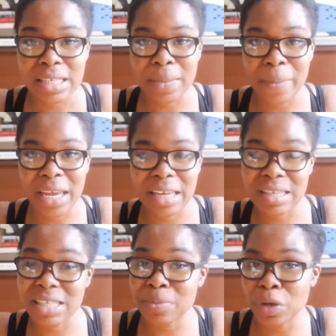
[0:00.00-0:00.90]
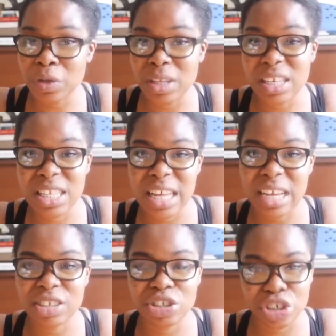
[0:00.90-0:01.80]
to make a smoothie
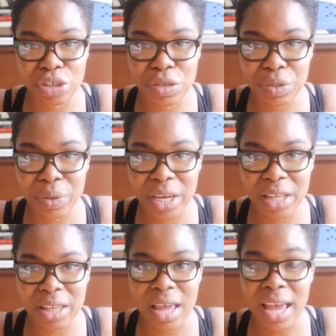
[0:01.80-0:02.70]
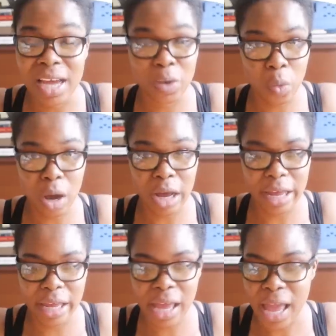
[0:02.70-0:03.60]
slash juice with, and
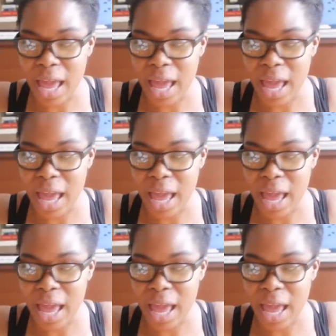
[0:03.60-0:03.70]
why.